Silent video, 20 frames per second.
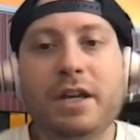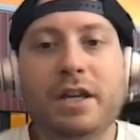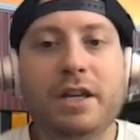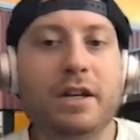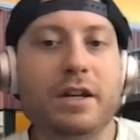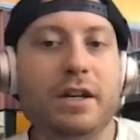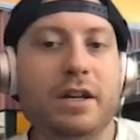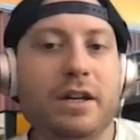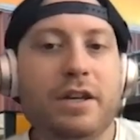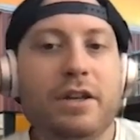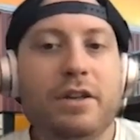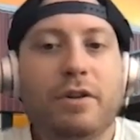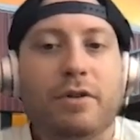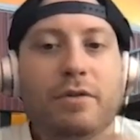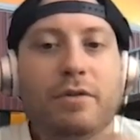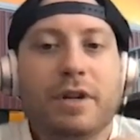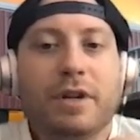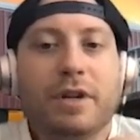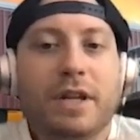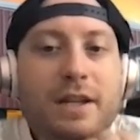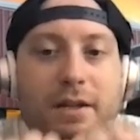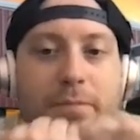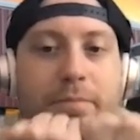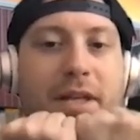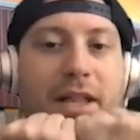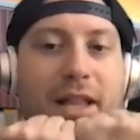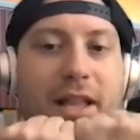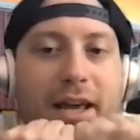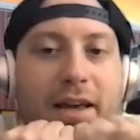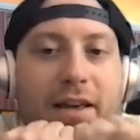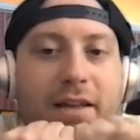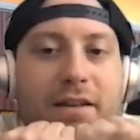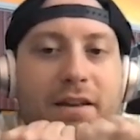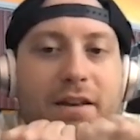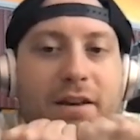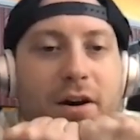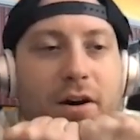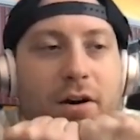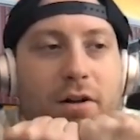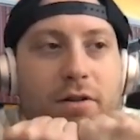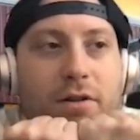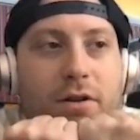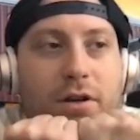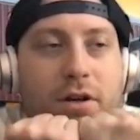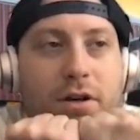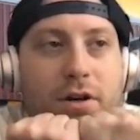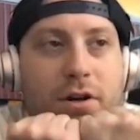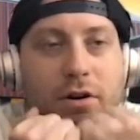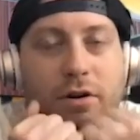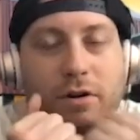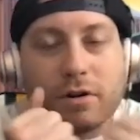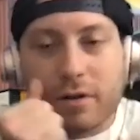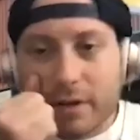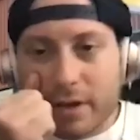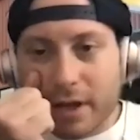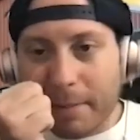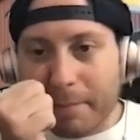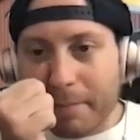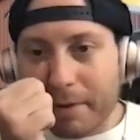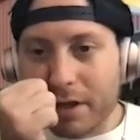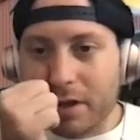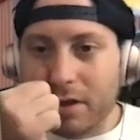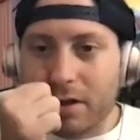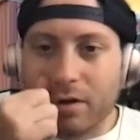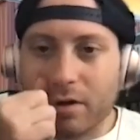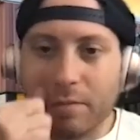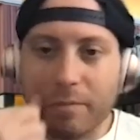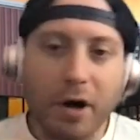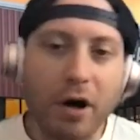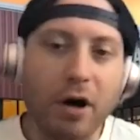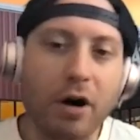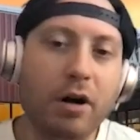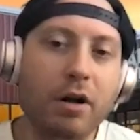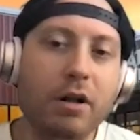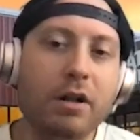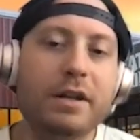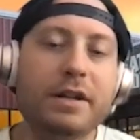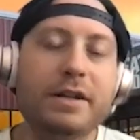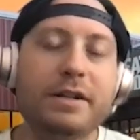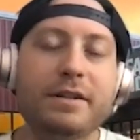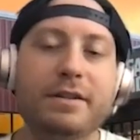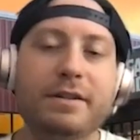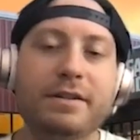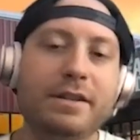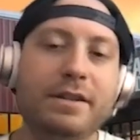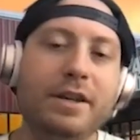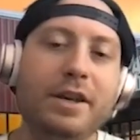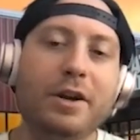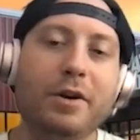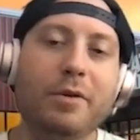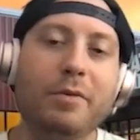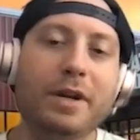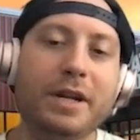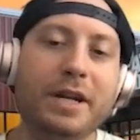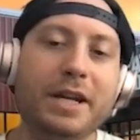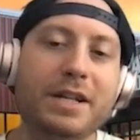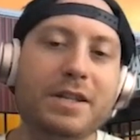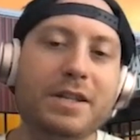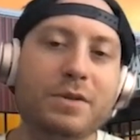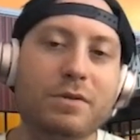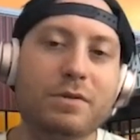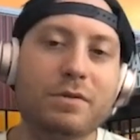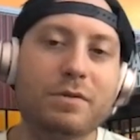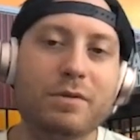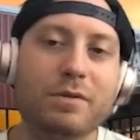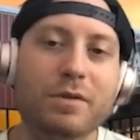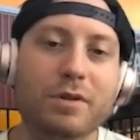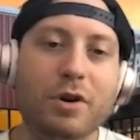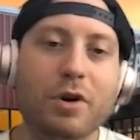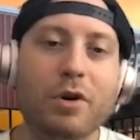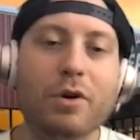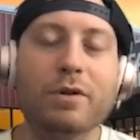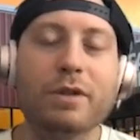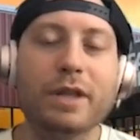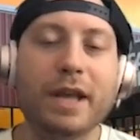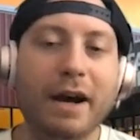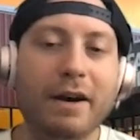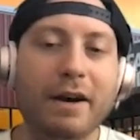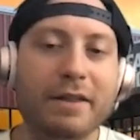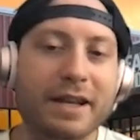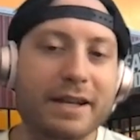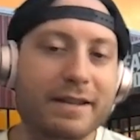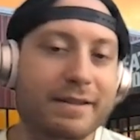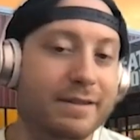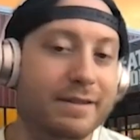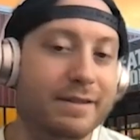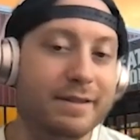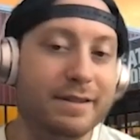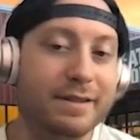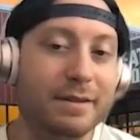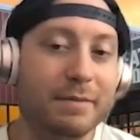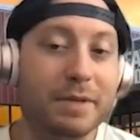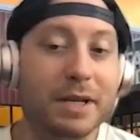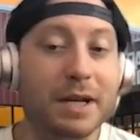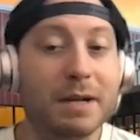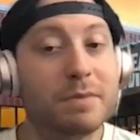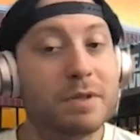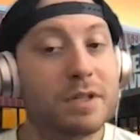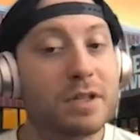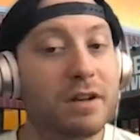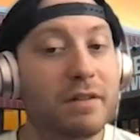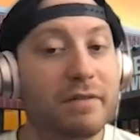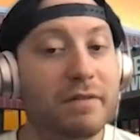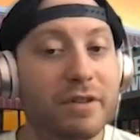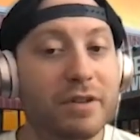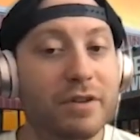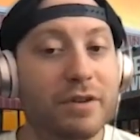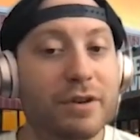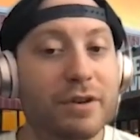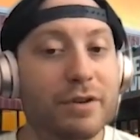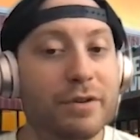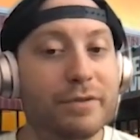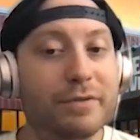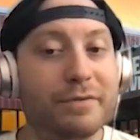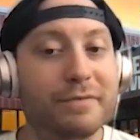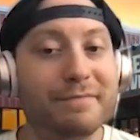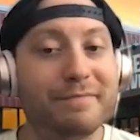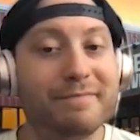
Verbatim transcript: you, you don't need to be like all curled up in a little ball and, you know, when it gets cold out that's sometimes tough to do